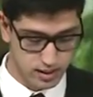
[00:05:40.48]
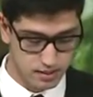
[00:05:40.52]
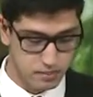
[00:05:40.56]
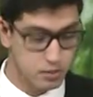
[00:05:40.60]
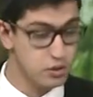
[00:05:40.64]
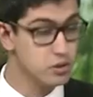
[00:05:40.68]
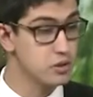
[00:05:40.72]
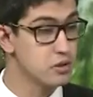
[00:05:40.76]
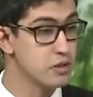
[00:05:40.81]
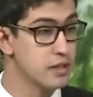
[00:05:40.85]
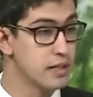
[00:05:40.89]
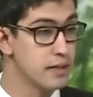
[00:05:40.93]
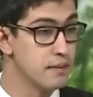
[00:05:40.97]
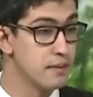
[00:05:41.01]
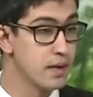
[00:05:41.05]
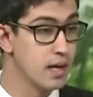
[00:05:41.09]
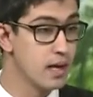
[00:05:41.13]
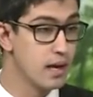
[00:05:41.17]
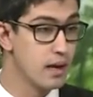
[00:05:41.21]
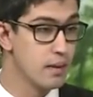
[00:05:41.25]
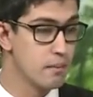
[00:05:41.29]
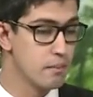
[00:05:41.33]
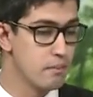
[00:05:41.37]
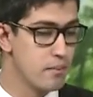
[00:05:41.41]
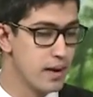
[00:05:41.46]
Muturi,
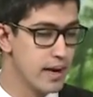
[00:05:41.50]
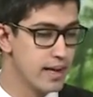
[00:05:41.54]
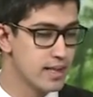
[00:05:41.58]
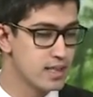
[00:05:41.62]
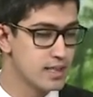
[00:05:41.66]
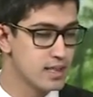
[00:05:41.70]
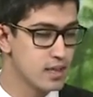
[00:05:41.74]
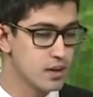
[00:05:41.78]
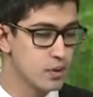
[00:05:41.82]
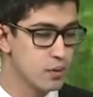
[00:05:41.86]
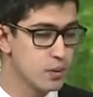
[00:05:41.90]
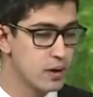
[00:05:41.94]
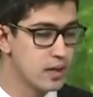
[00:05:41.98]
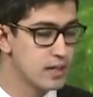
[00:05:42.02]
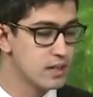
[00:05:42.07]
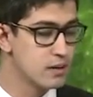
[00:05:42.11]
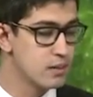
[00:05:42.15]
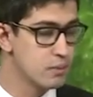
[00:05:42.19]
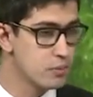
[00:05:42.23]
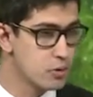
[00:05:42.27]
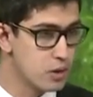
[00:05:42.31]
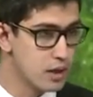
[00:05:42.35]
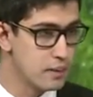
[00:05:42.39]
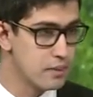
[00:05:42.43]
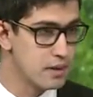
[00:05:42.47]
met with
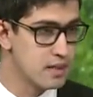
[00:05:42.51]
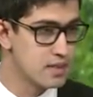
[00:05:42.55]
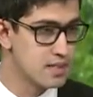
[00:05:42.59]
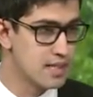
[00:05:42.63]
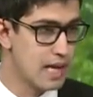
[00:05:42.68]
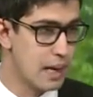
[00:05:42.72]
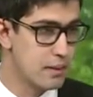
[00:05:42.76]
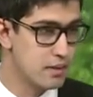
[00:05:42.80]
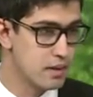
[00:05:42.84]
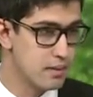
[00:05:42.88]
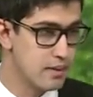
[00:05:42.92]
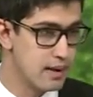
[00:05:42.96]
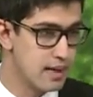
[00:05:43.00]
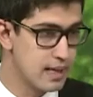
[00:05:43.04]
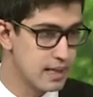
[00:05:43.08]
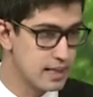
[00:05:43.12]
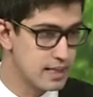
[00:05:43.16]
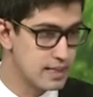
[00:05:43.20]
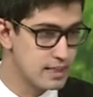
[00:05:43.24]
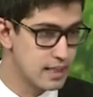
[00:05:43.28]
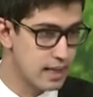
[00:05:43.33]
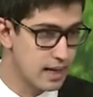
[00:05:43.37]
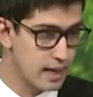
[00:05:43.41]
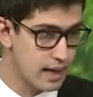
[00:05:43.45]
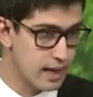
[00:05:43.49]
Prime Minister Abdelmalek
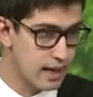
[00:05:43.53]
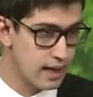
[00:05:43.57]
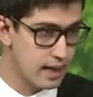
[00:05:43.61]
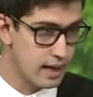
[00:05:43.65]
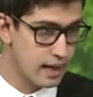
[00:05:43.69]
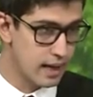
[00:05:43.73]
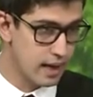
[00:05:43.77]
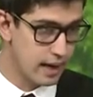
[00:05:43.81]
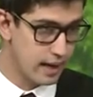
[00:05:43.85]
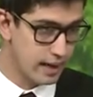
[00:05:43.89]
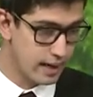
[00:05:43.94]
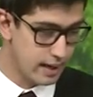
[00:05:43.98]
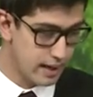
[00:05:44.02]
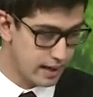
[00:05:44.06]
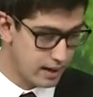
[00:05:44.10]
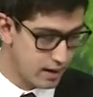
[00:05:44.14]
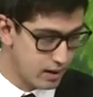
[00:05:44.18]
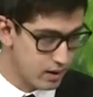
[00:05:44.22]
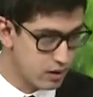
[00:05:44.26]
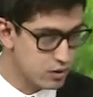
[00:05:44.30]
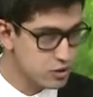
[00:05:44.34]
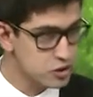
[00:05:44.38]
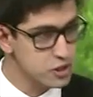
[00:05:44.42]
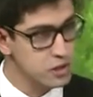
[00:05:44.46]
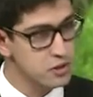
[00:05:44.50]
Salal in
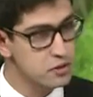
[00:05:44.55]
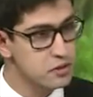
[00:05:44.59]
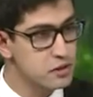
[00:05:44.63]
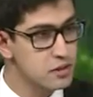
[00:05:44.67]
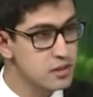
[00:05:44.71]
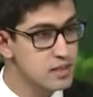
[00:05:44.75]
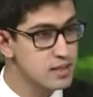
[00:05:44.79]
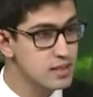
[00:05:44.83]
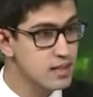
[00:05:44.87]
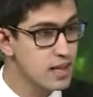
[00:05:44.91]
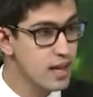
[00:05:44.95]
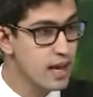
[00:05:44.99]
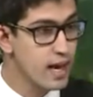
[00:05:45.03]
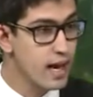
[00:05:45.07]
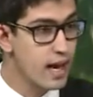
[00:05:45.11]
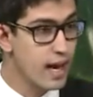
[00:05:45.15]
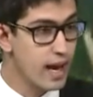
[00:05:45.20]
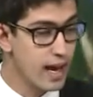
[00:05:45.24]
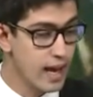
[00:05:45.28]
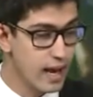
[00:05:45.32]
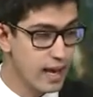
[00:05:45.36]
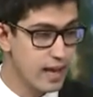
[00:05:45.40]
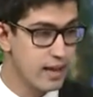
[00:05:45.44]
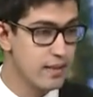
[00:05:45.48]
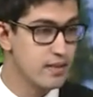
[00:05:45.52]
Algiers,
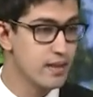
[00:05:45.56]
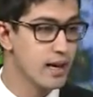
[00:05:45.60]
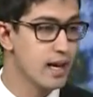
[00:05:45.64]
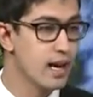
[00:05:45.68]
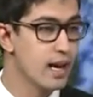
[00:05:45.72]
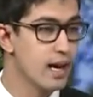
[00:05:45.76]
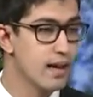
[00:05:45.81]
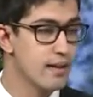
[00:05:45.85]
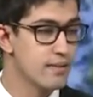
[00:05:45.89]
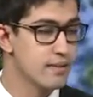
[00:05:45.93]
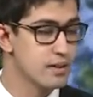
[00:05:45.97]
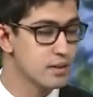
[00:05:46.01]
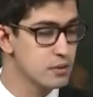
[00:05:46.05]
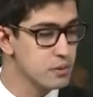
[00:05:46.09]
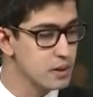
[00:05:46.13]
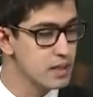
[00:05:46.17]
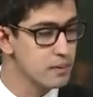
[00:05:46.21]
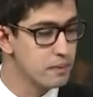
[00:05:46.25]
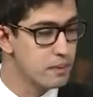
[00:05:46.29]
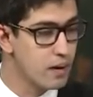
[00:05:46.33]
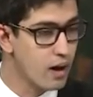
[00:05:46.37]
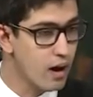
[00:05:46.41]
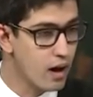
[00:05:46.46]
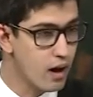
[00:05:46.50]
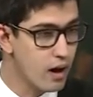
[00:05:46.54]
and they have agreed
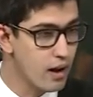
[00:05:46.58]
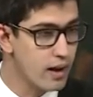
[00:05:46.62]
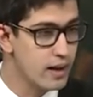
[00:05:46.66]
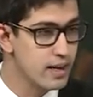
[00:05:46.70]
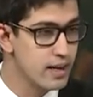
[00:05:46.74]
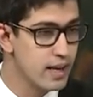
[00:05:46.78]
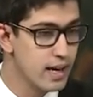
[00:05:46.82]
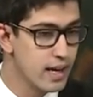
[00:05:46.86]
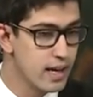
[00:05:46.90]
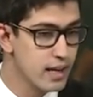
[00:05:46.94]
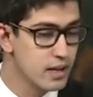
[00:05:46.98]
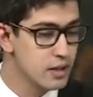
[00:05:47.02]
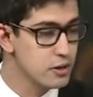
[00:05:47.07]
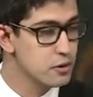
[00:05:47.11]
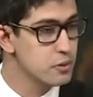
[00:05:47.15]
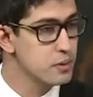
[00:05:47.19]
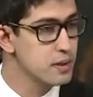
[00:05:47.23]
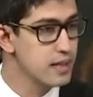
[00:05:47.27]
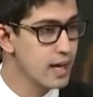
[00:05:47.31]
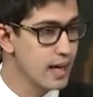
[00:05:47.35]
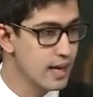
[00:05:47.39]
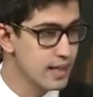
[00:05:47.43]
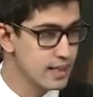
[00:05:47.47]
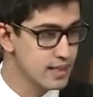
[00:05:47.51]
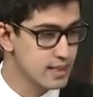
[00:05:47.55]
upon
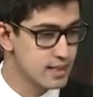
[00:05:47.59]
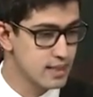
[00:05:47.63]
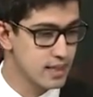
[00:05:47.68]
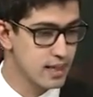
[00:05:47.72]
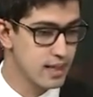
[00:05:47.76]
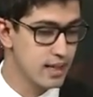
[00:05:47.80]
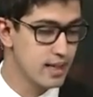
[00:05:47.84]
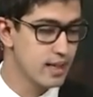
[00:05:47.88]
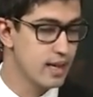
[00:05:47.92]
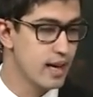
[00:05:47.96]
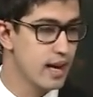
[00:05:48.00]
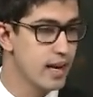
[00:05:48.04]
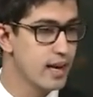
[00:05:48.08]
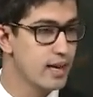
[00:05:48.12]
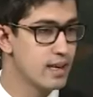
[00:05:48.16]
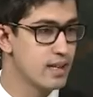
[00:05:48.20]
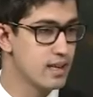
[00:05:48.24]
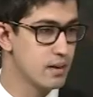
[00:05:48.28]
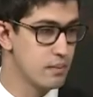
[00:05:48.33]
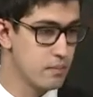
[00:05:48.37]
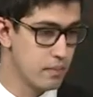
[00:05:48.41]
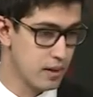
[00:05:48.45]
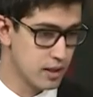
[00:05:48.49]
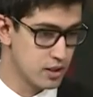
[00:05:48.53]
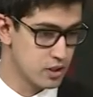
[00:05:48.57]
creating a
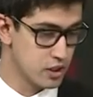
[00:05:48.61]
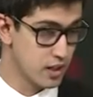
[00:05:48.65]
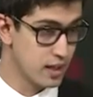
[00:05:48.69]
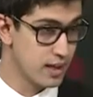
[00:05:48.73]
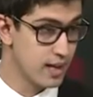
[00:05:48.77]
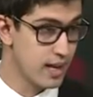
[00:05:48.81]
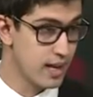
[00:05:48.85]
commission